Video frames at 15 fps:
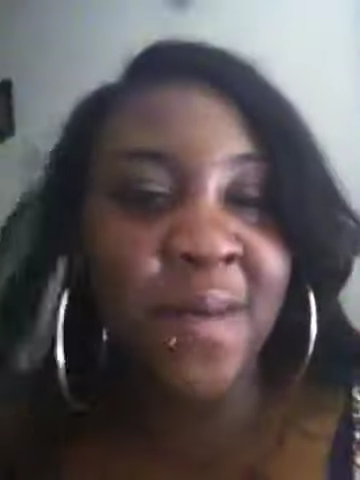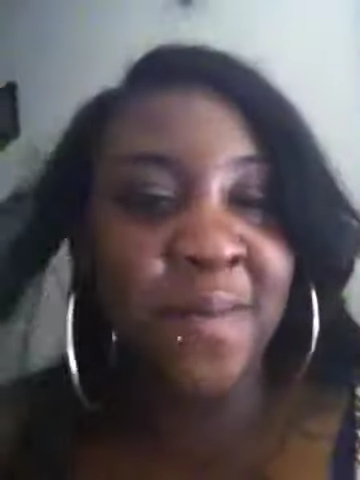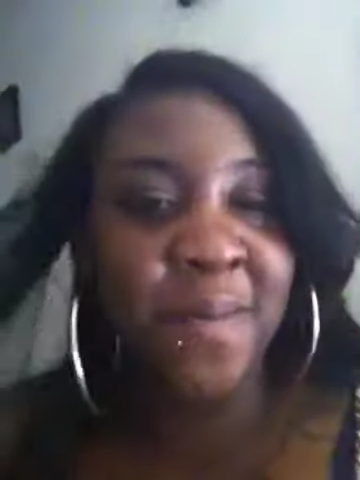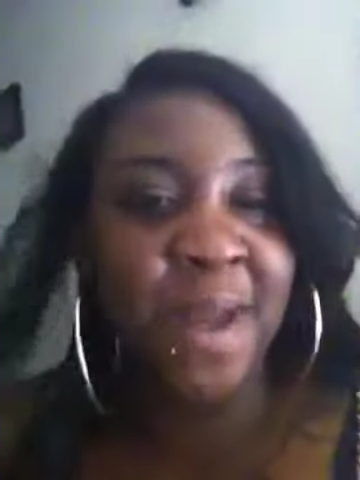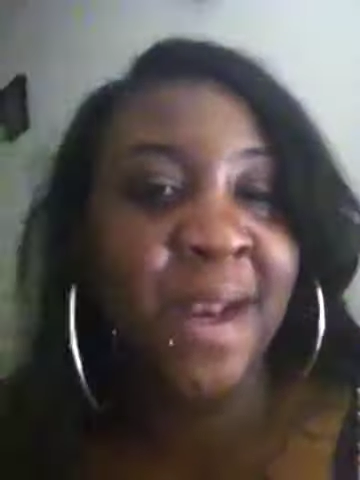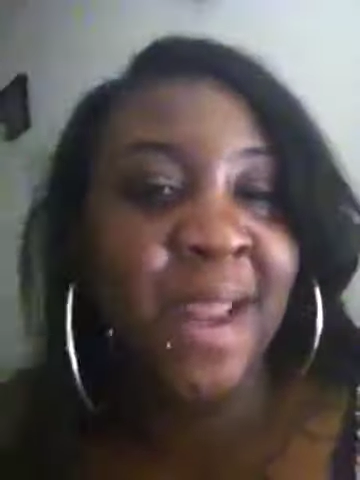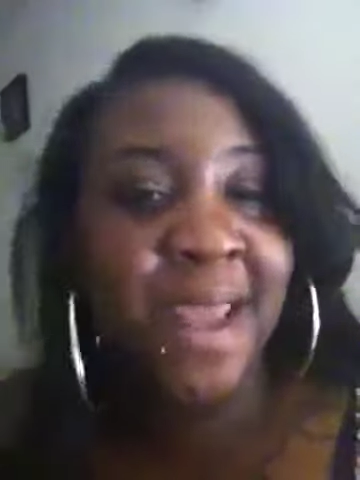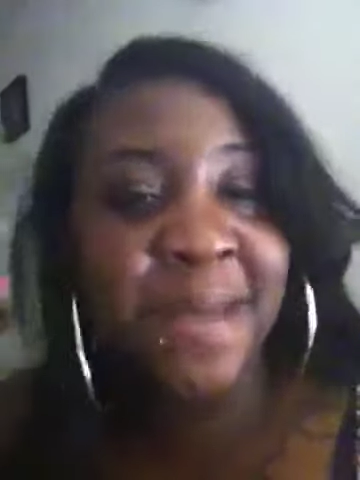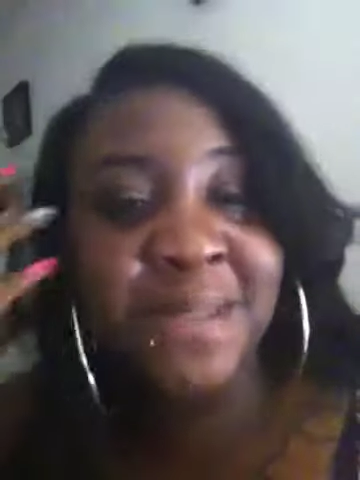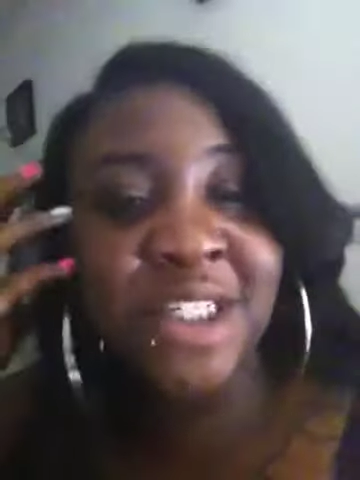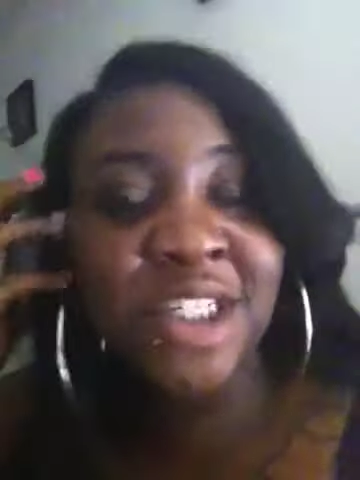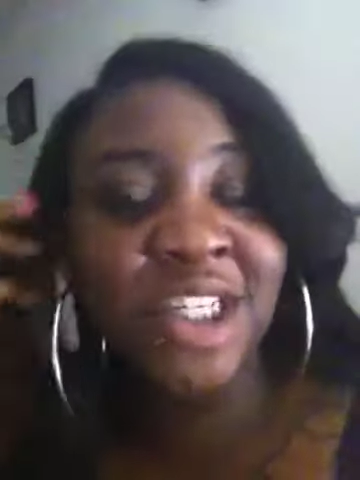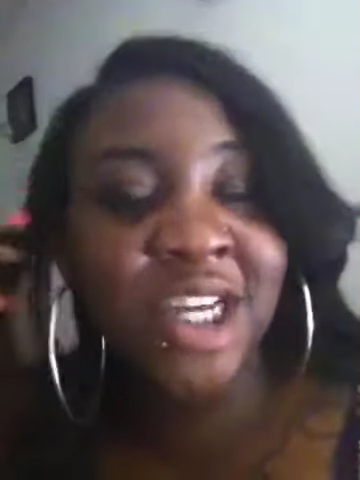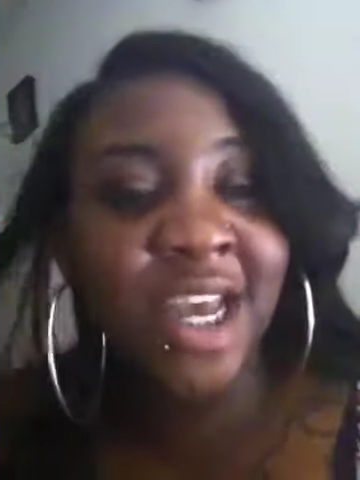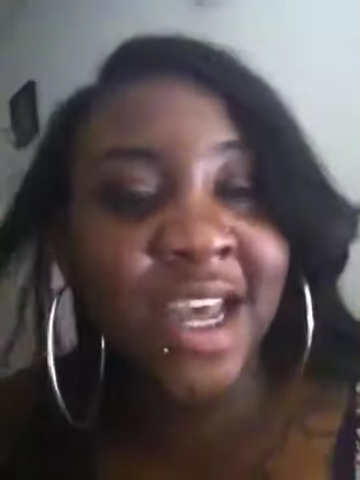My name's
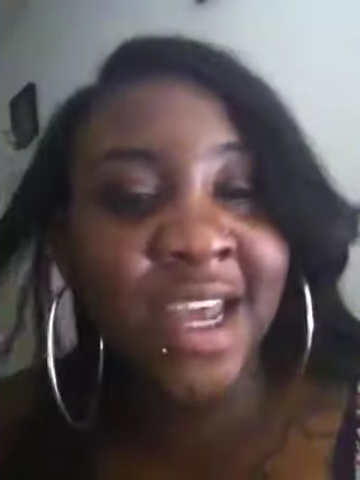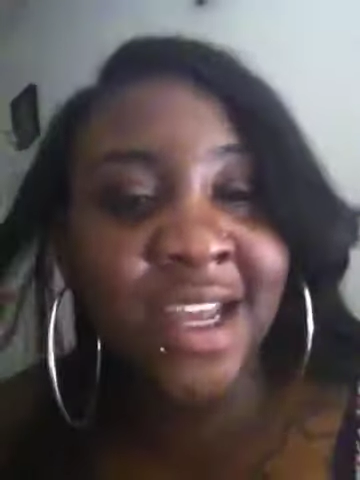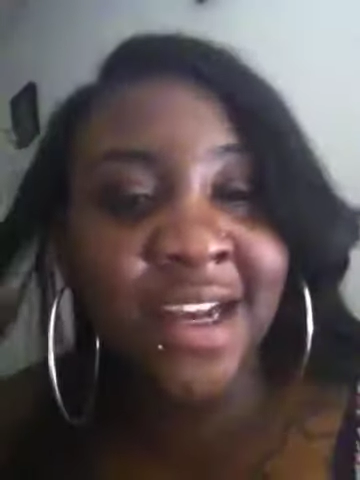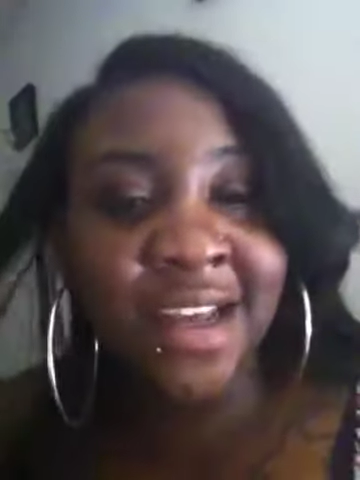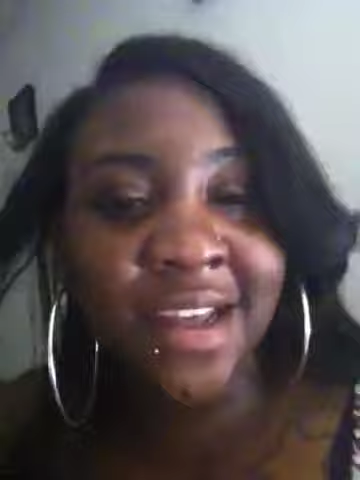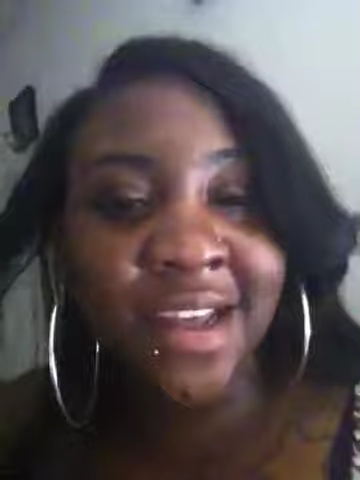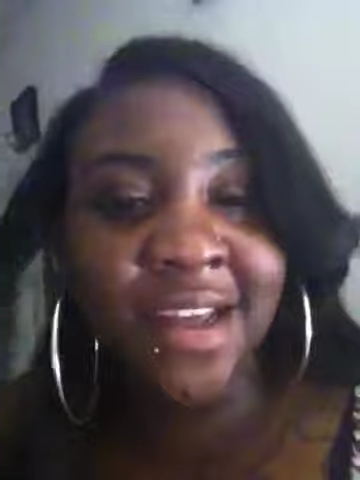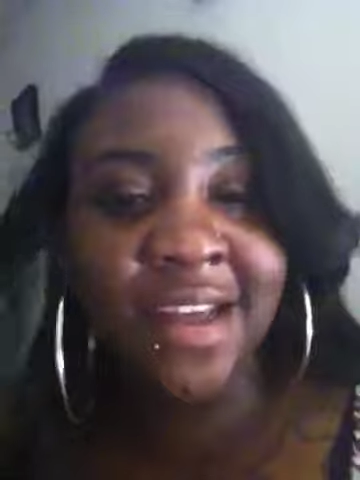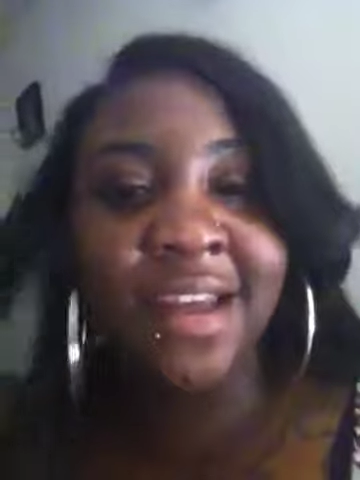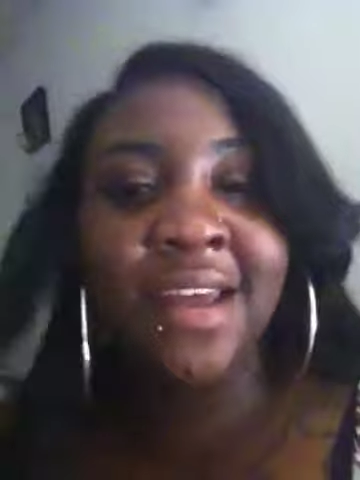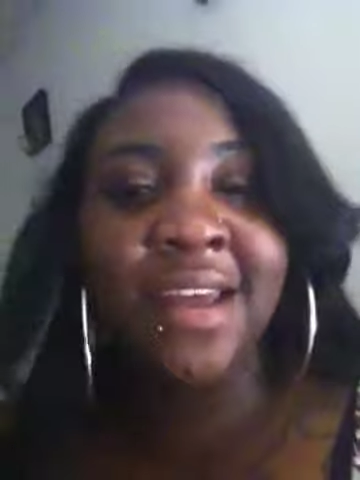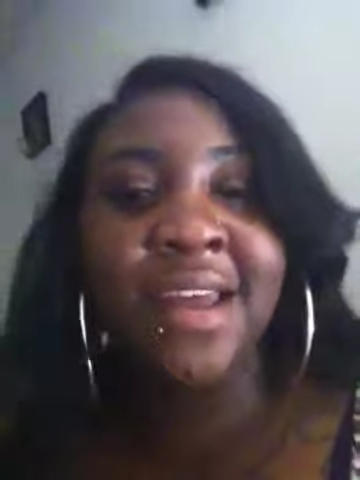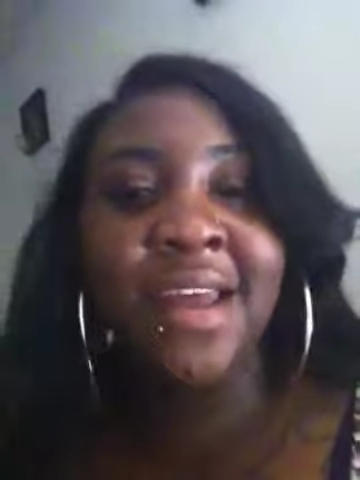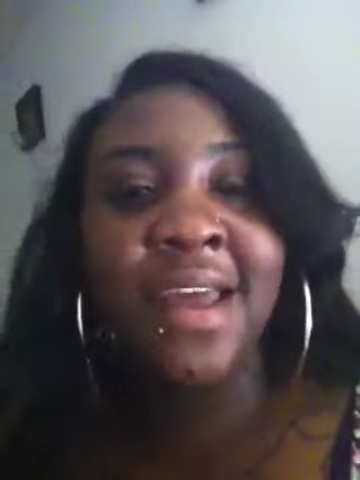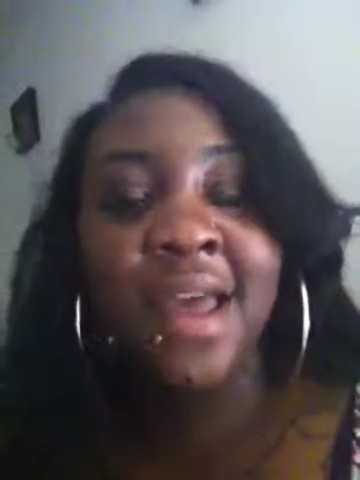China.
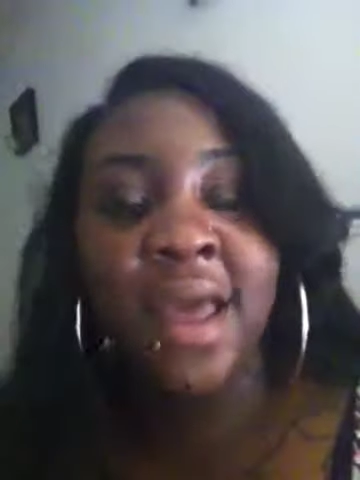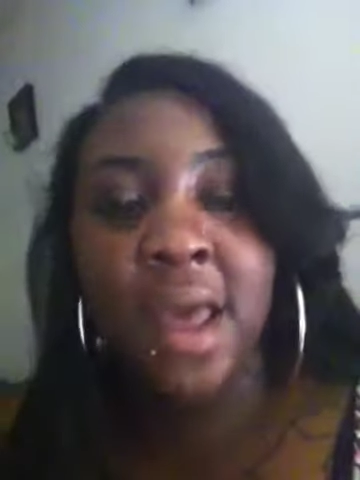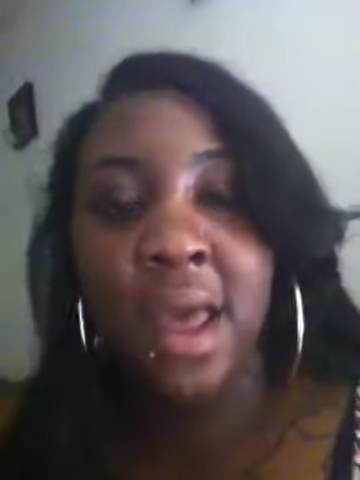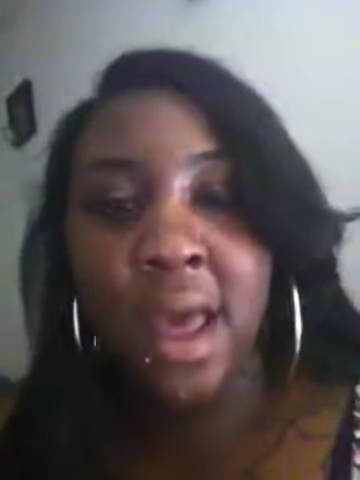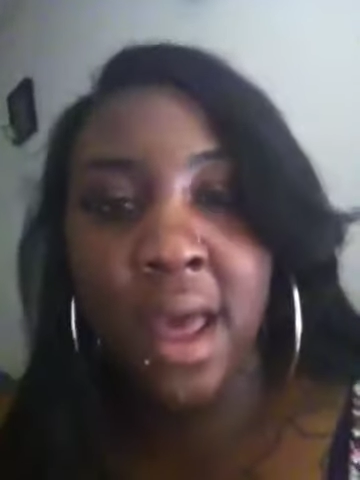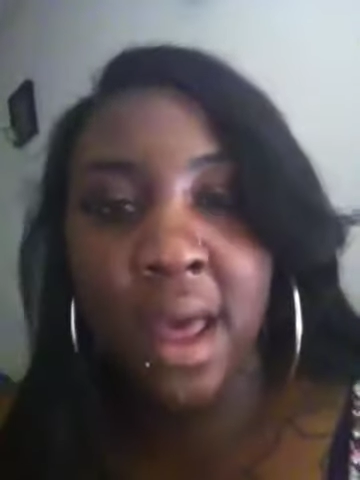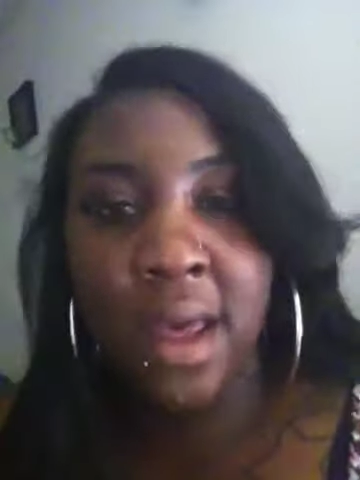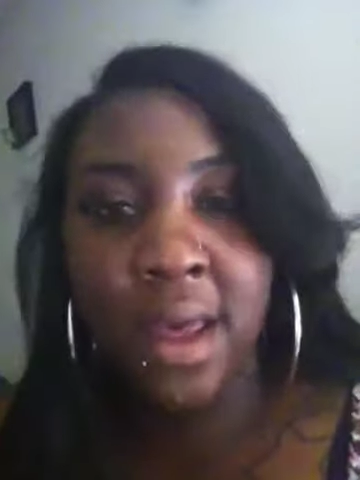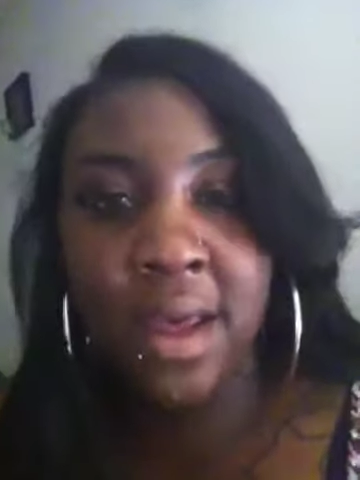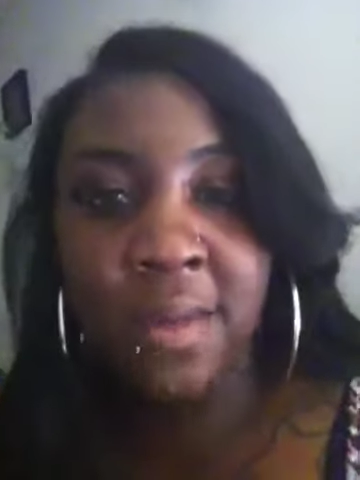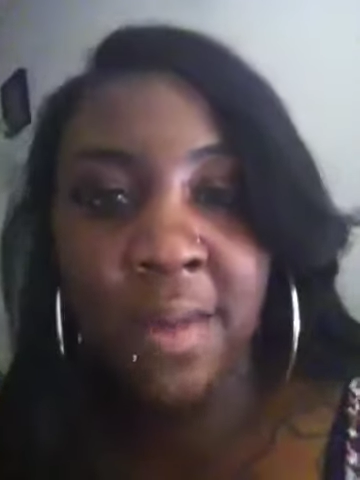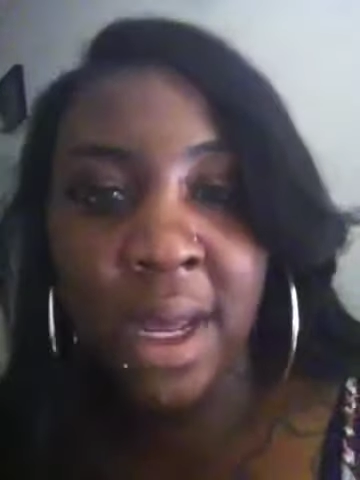Um,